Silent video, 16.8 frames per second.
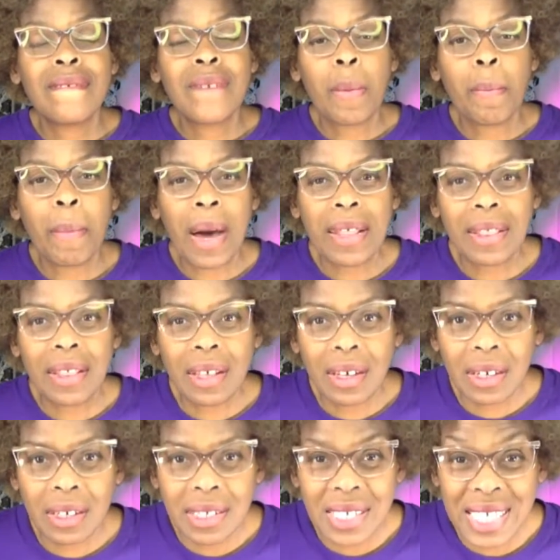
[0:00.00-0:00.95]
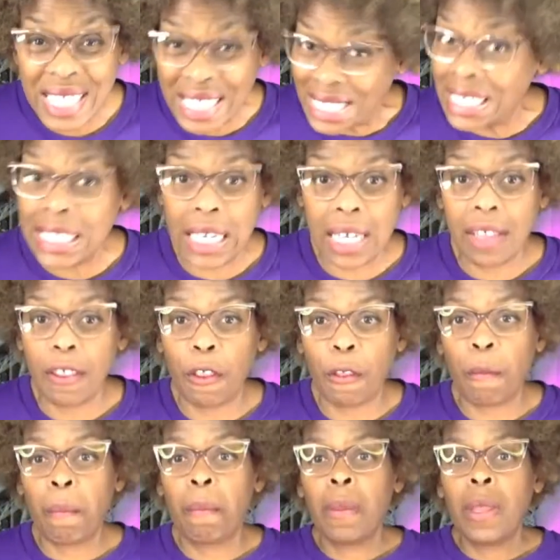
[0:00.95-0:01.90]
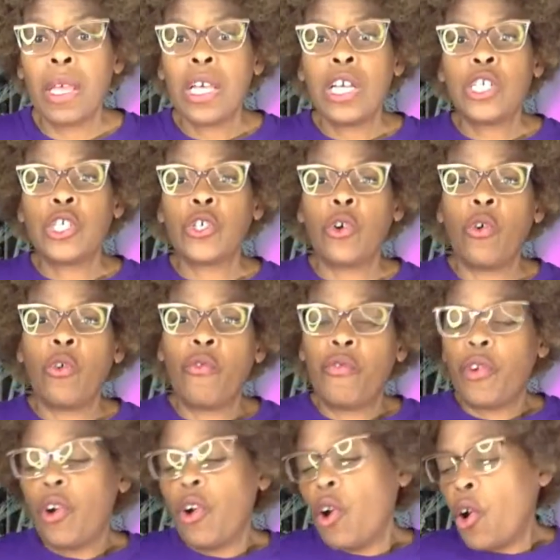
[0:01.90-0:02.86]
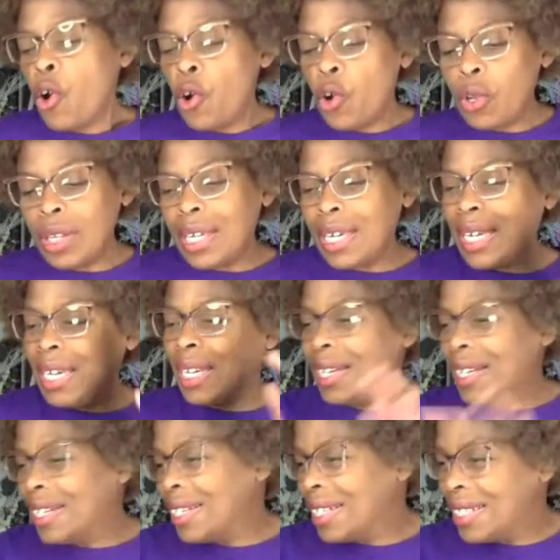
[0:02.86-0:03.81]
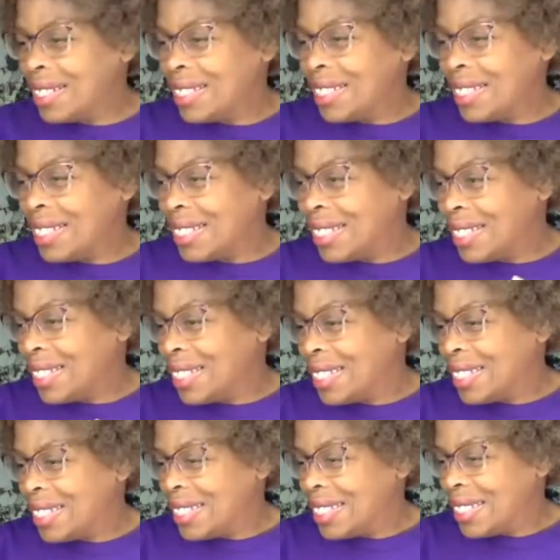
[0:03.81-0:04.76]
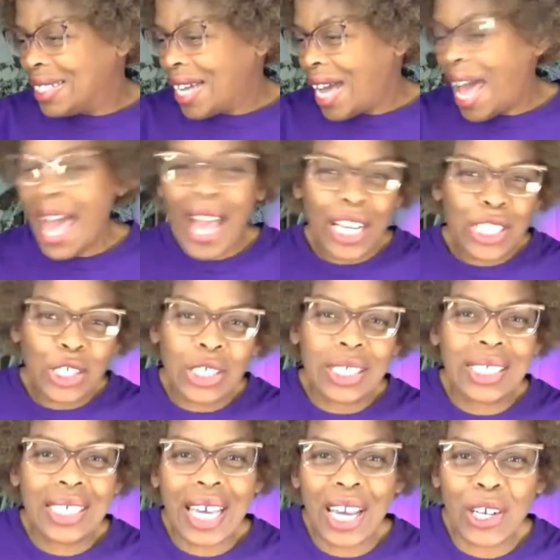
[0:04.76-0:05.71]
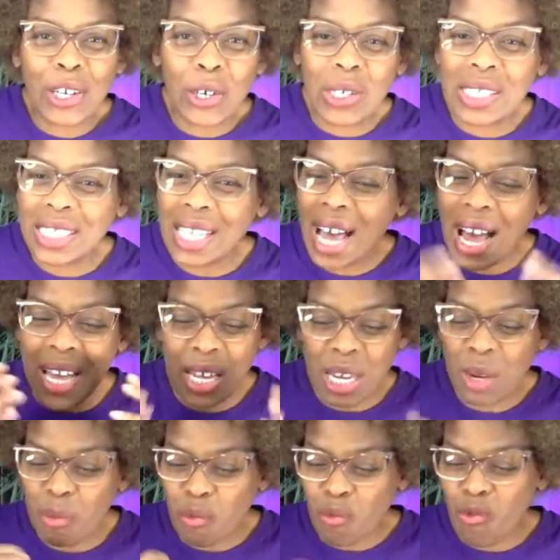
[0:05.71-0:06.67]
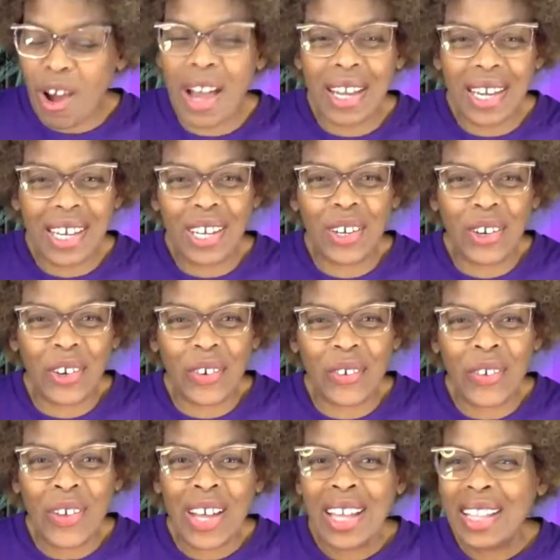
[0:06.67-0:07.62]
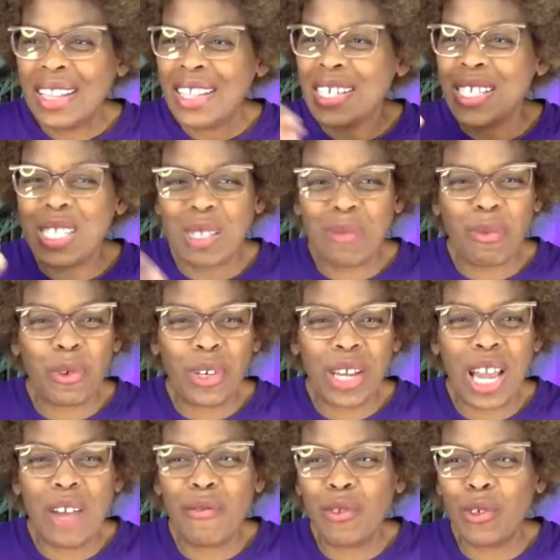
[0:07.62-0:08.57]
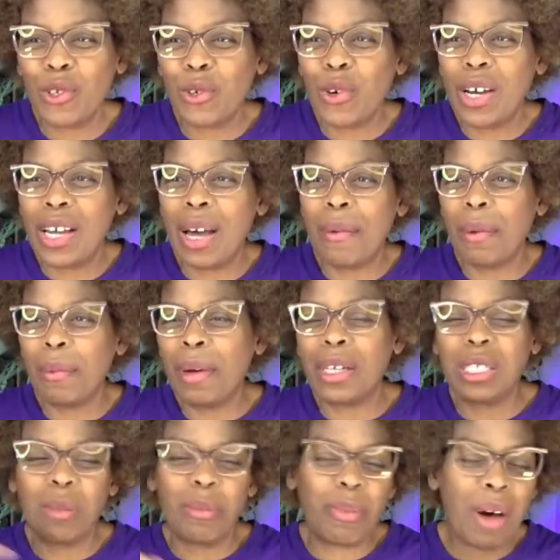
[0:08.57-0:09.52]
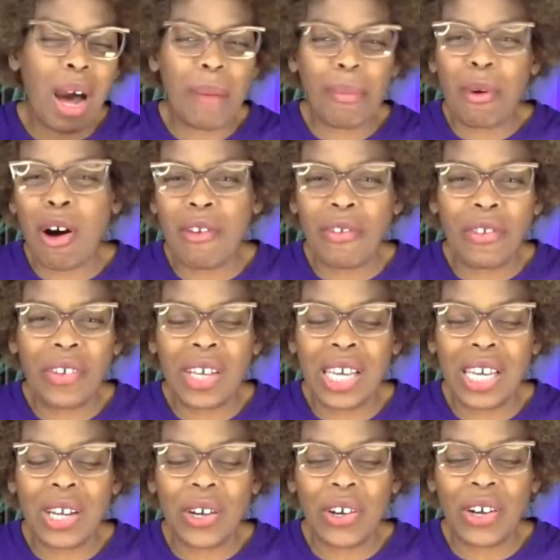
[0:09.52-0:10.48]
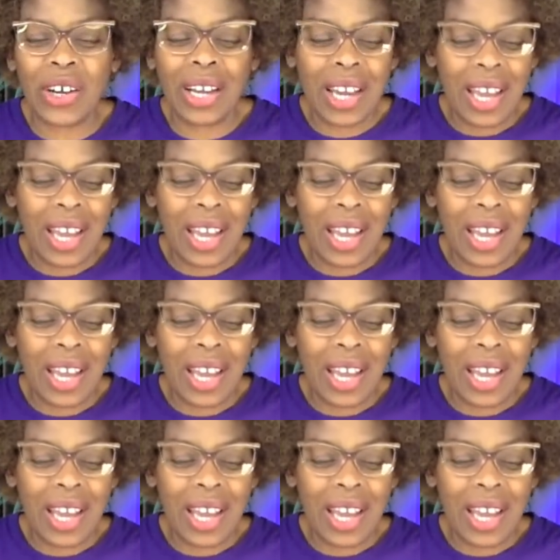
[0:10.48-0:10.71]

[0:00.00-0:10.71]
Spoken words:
by the 16th. So for early action takers, I am right here. This is Brene Flanoy. I'm about to pop off of here,